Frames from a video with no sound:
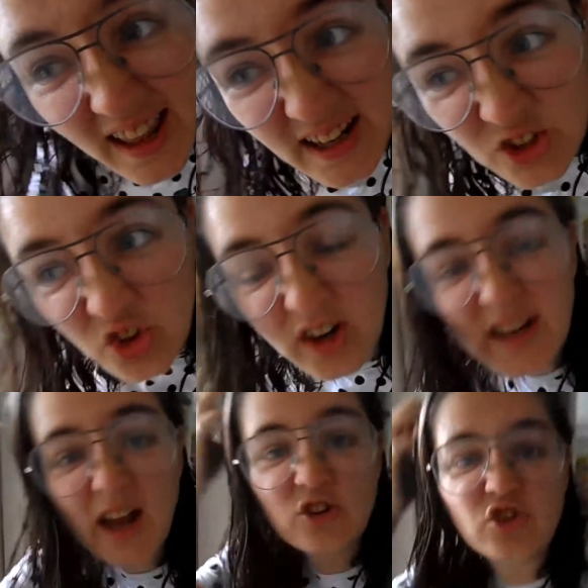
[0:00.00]
gonna let it
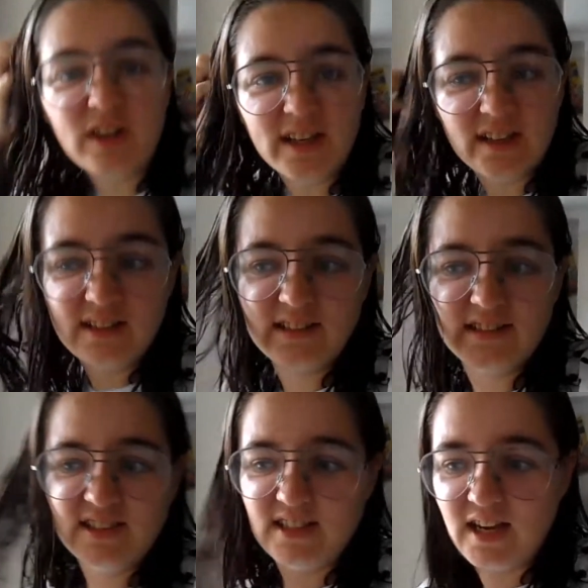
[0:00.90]
dry naturally
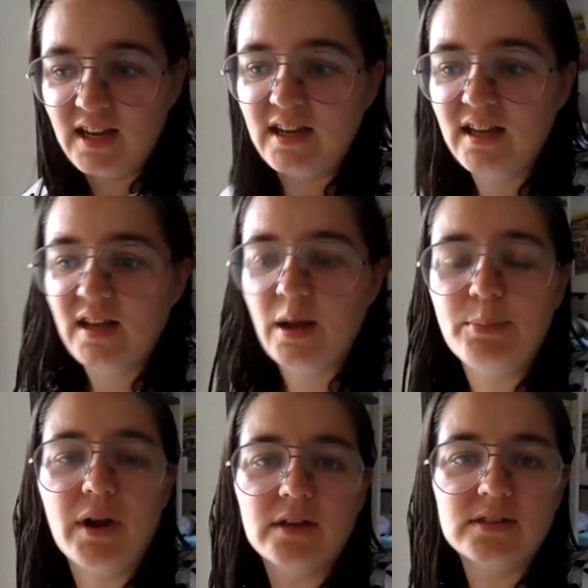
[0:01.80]
today,
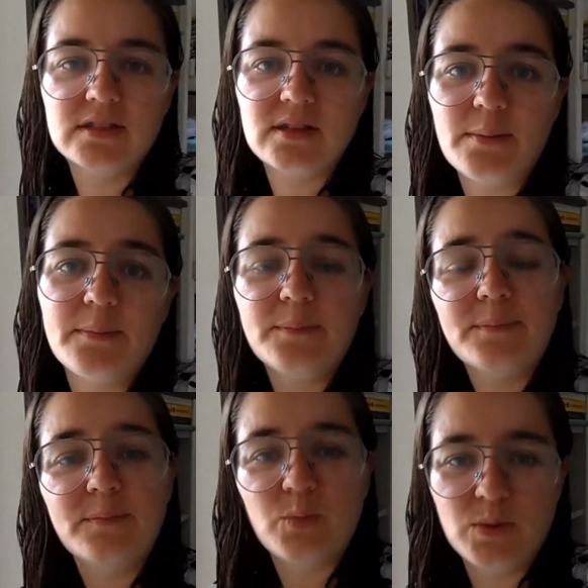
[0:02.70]
and plus
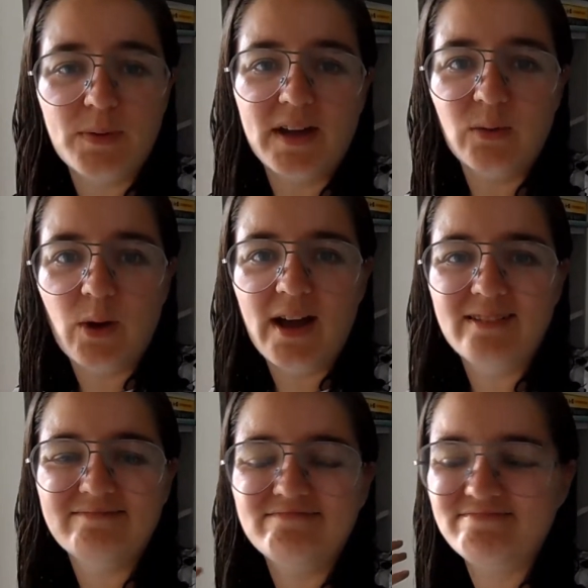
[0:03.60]
with my hair
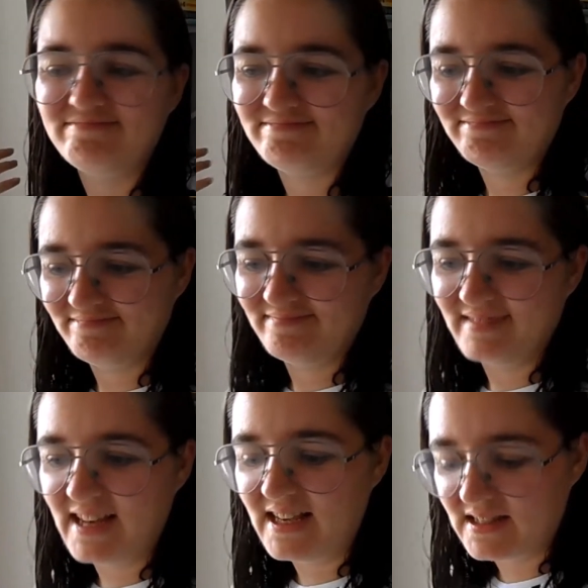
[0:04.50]
wet,
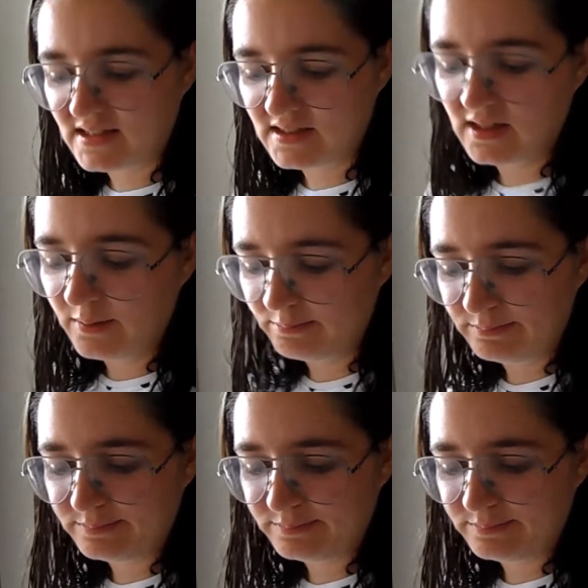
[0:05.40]
it's